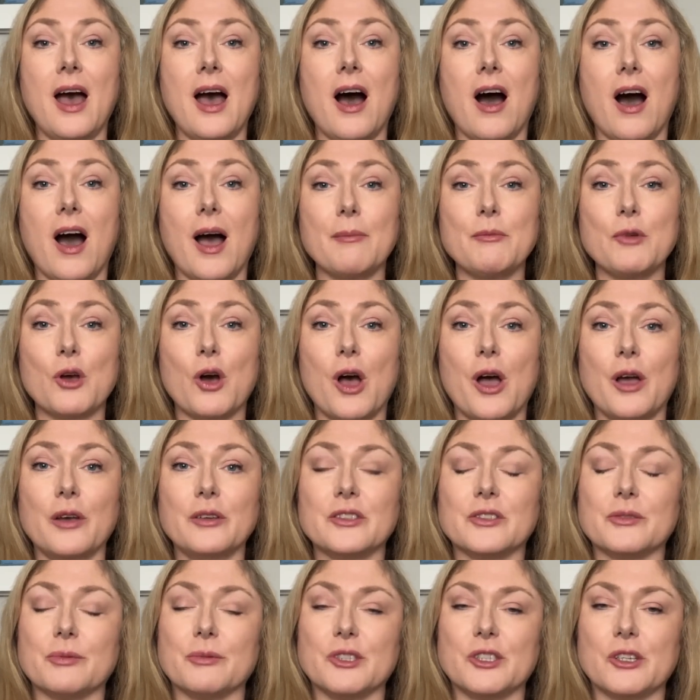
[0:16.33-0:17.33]
I'm your
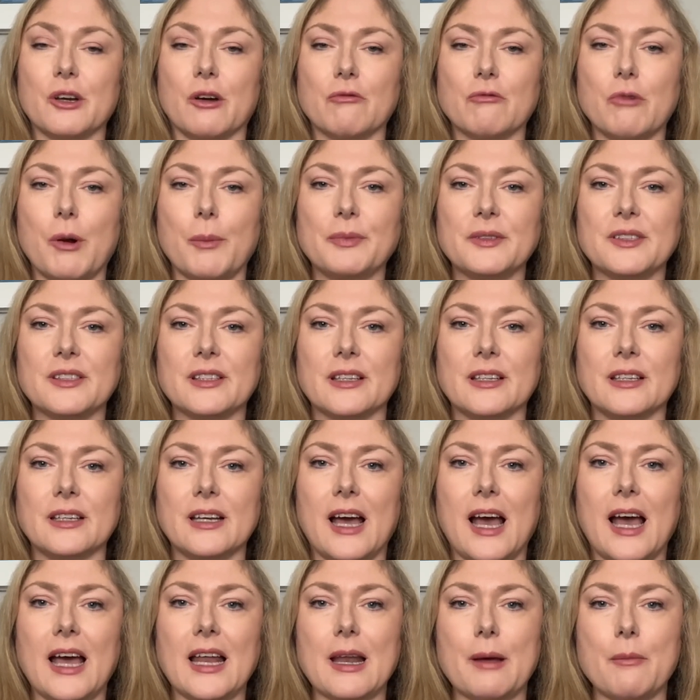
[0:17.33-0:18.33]
host, Michelle Robson,
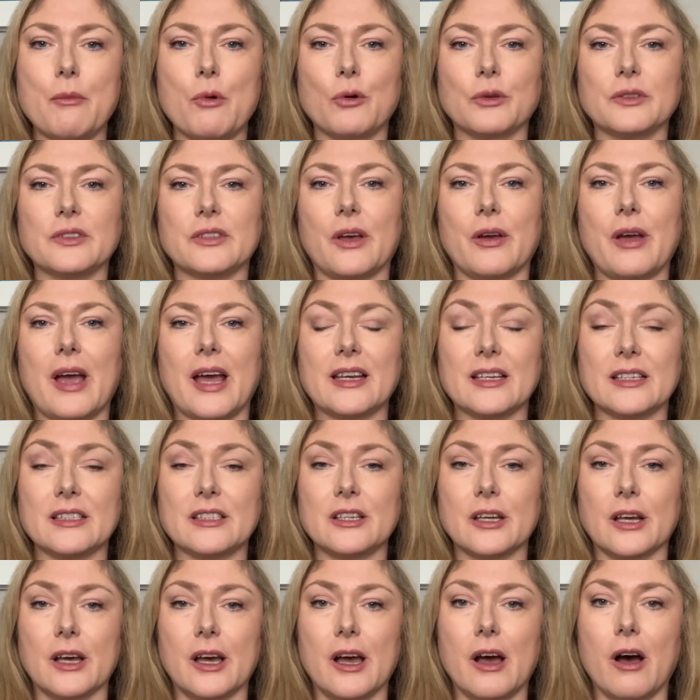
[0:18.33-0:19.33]
and I'm also
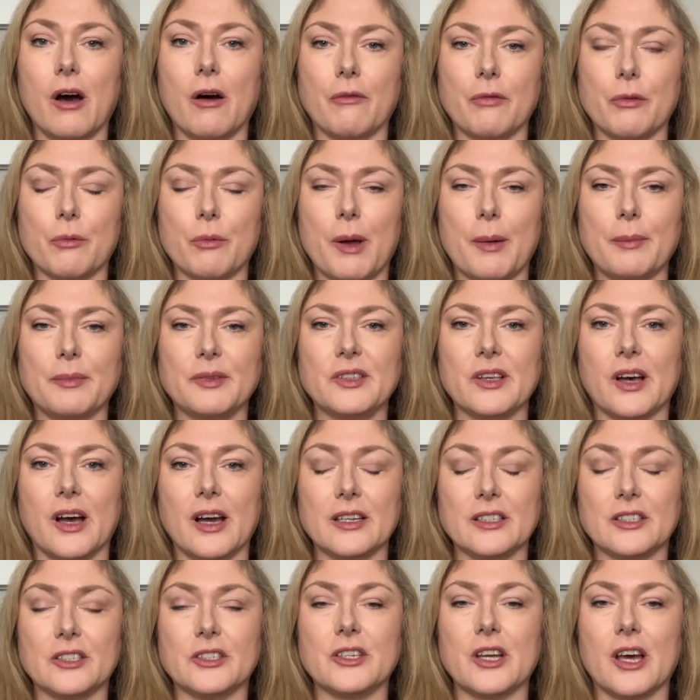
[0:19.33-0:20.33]
editor of the
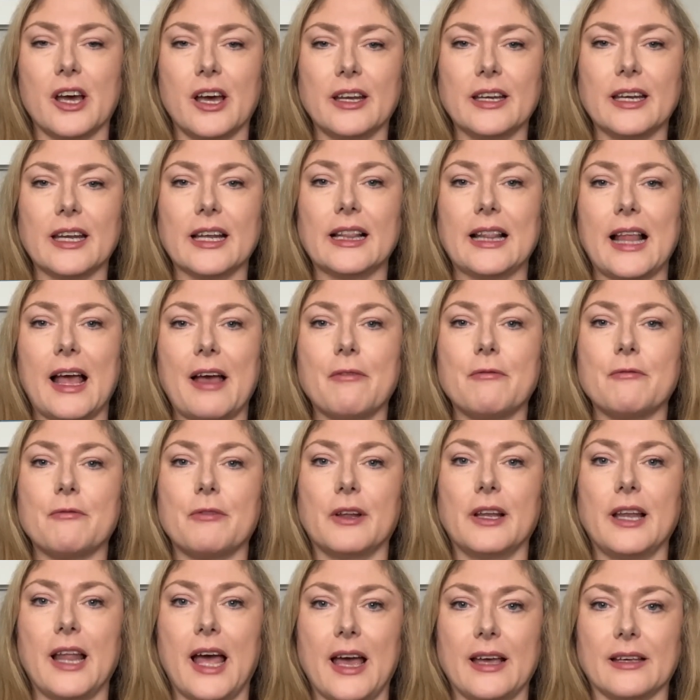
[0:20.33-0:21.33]
website Turning Left for
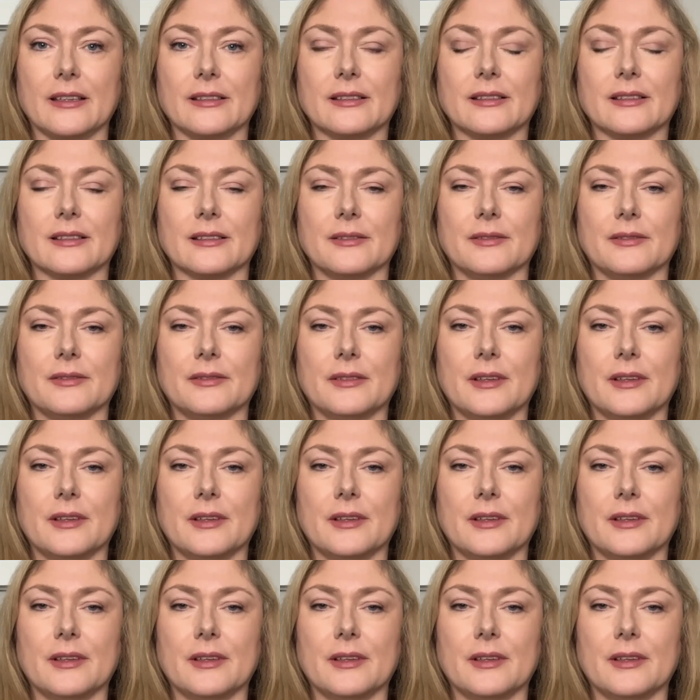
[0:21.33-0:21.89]
Less.